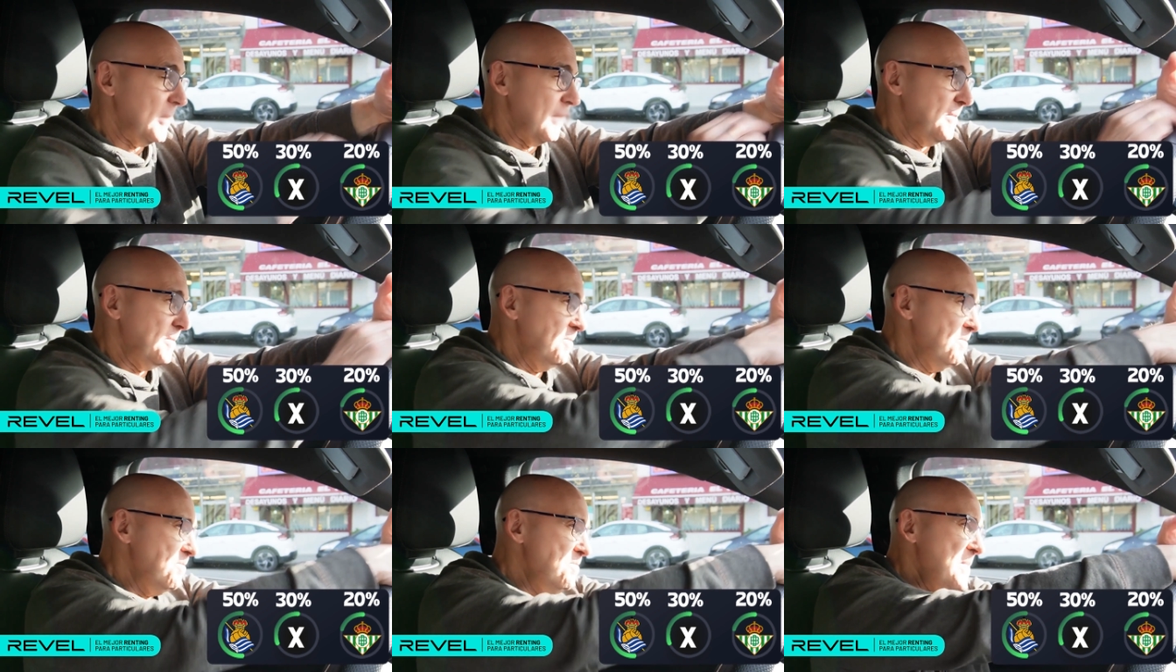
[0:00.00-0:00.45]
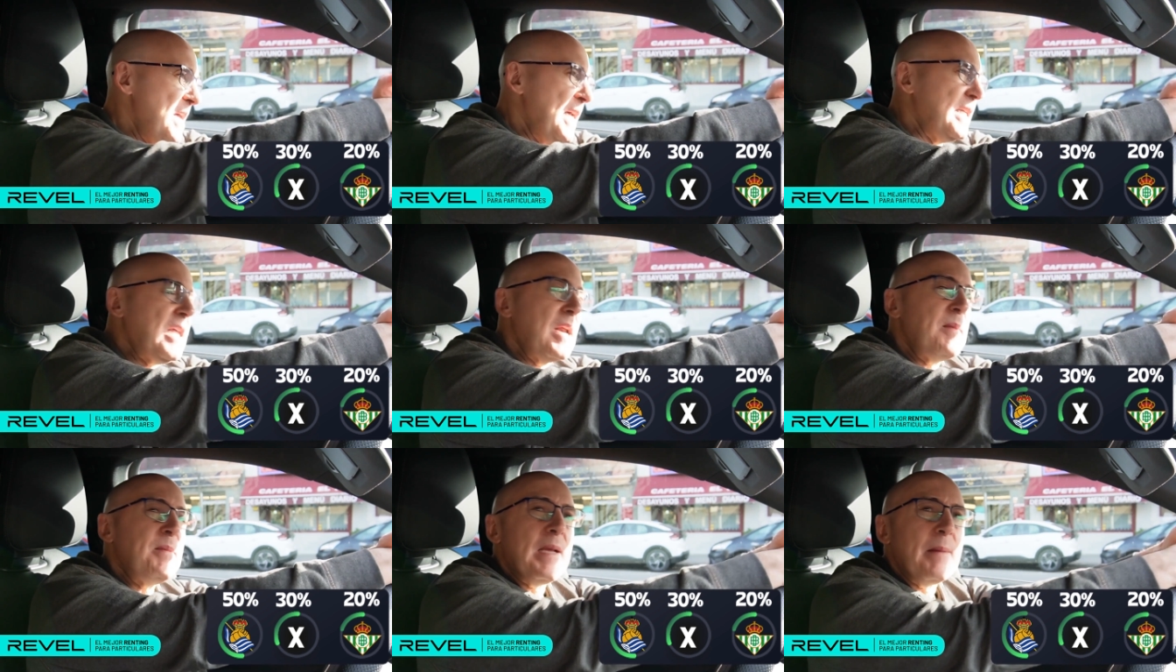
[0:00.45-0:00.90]
And we
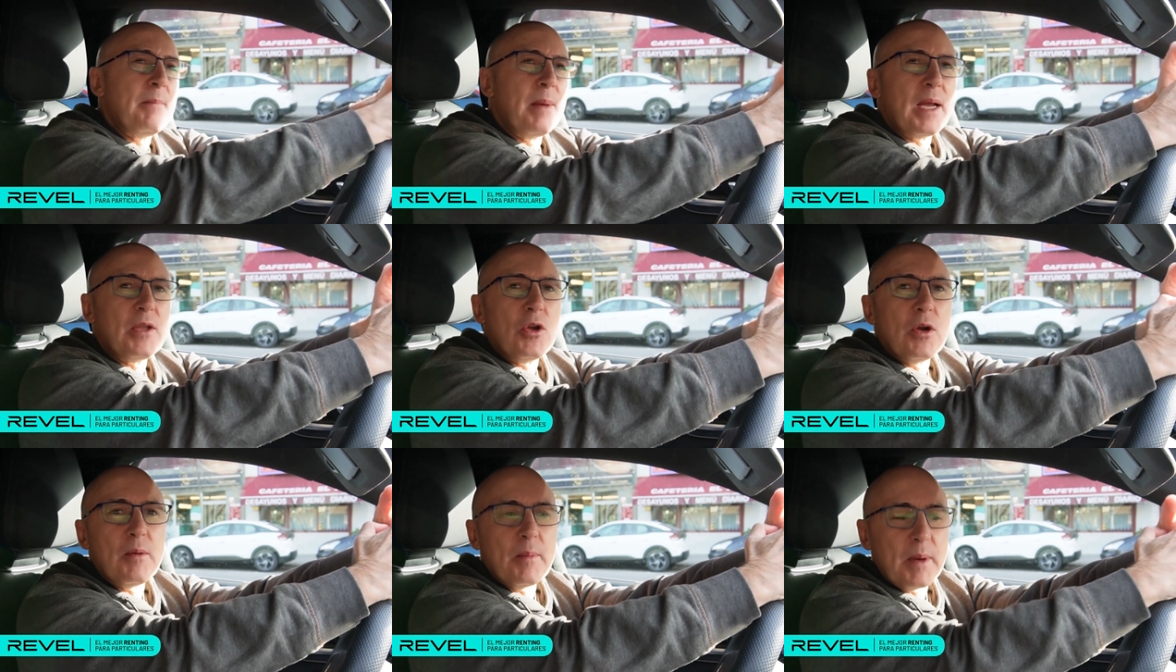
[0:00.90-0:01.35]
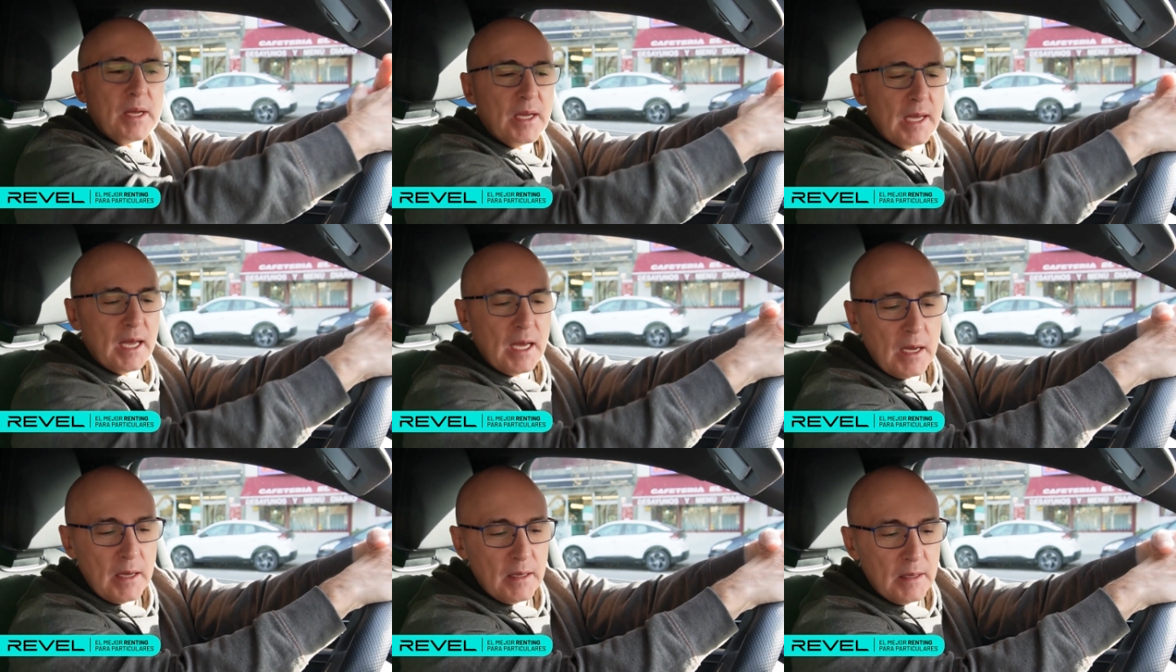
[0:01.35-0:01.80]
finish with the match on
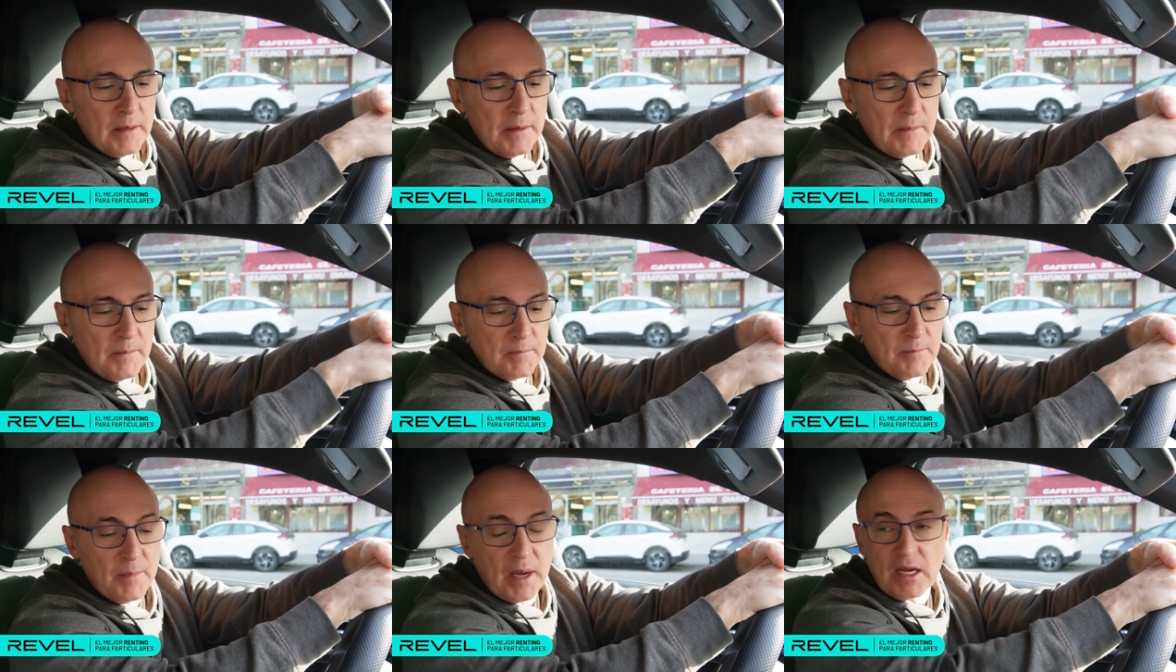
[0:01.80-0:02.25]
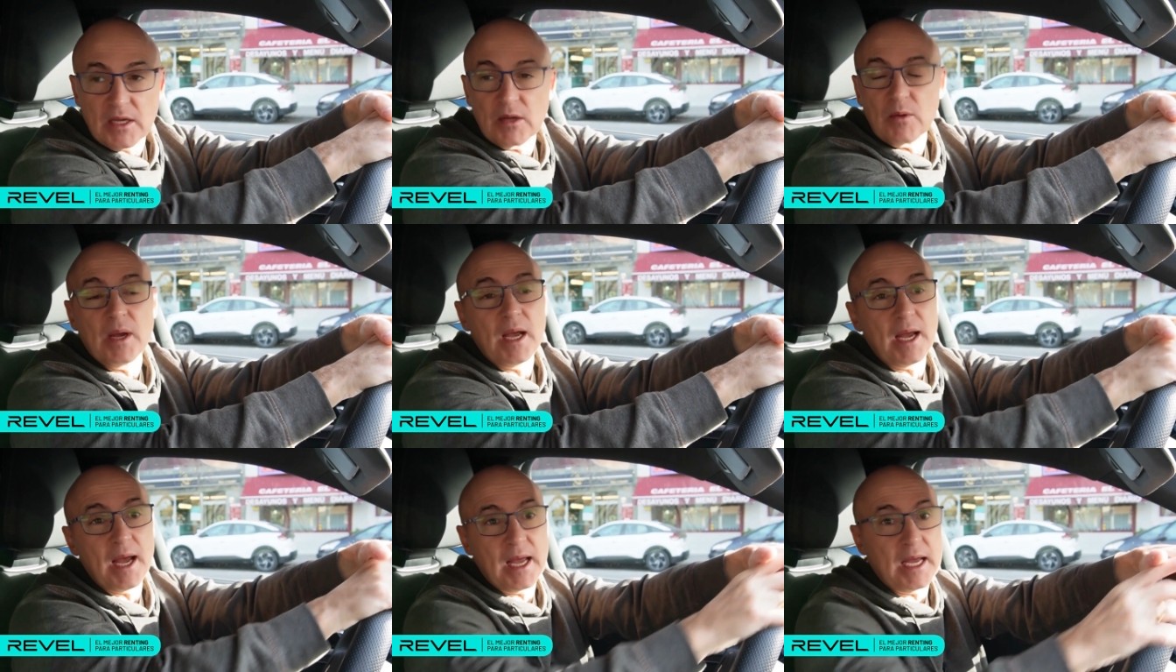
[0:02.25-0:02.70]
Monday. By the
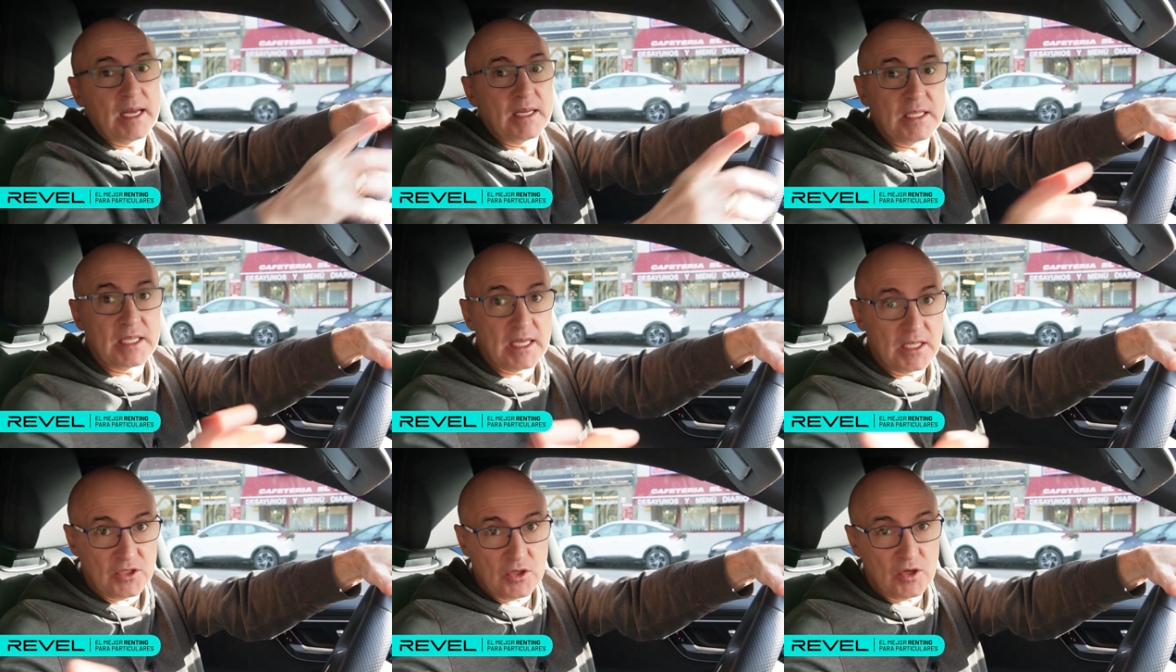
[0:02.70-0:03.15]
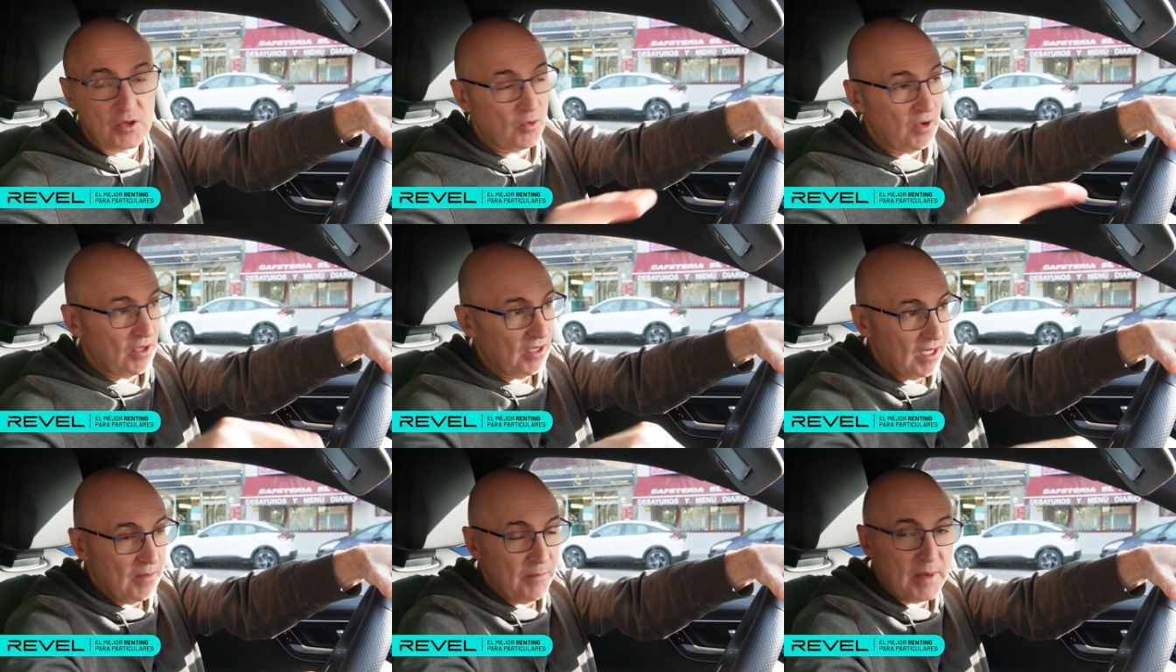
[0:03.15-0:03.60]
way, I insist on
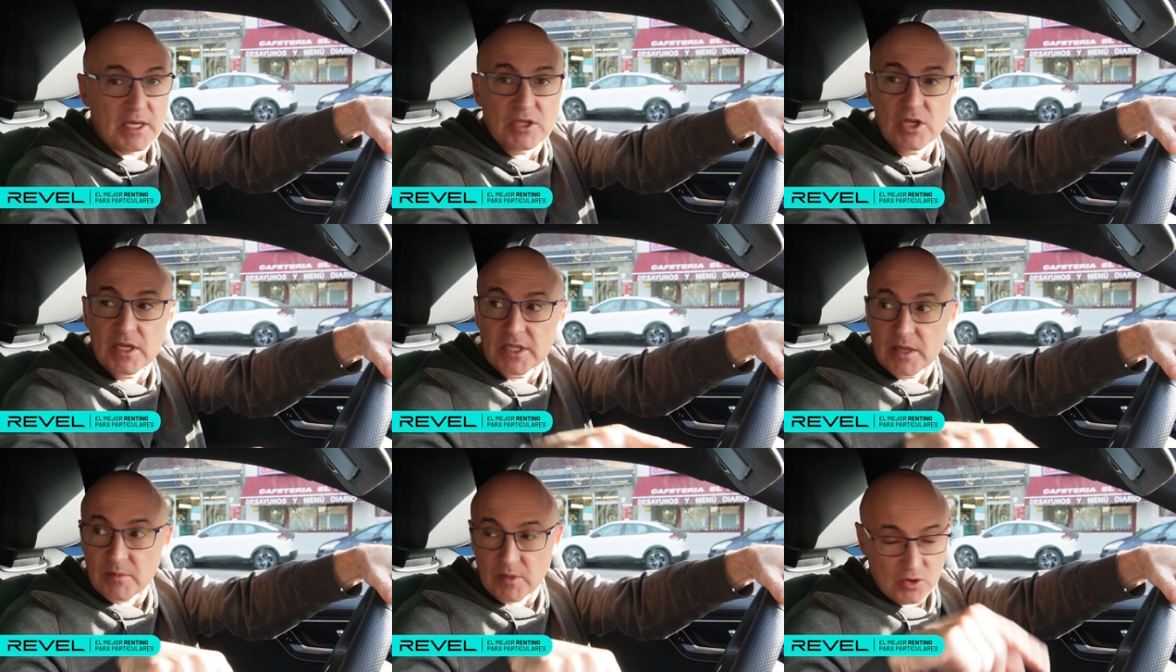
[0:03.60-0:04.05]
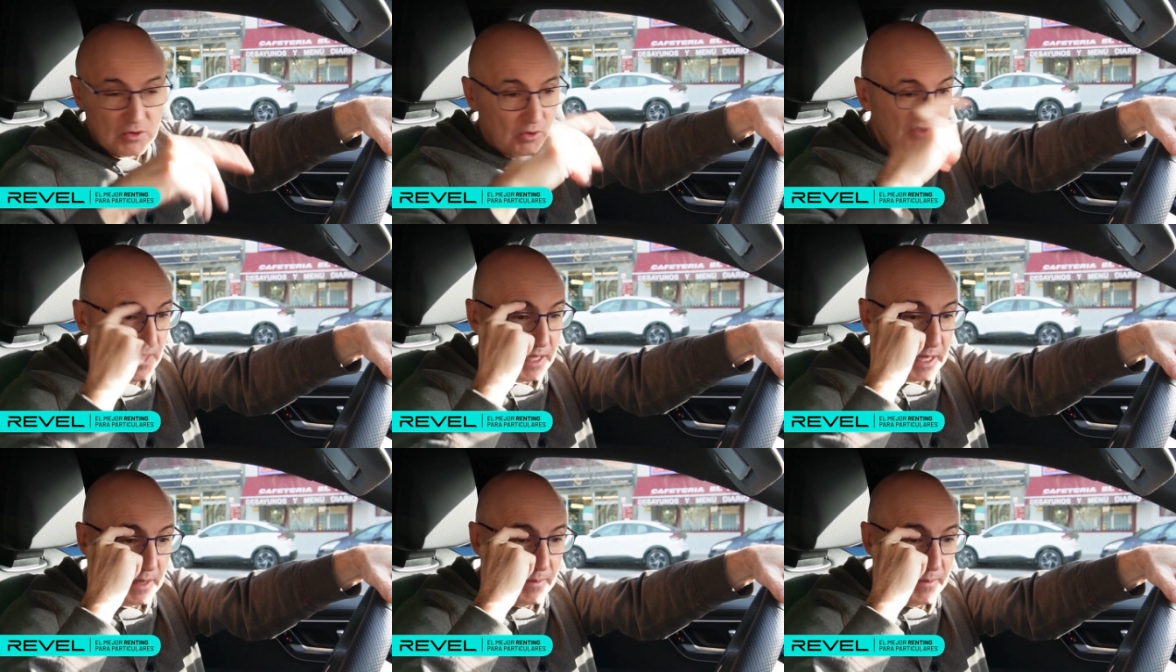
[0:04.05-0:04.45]
what I mentioned about Real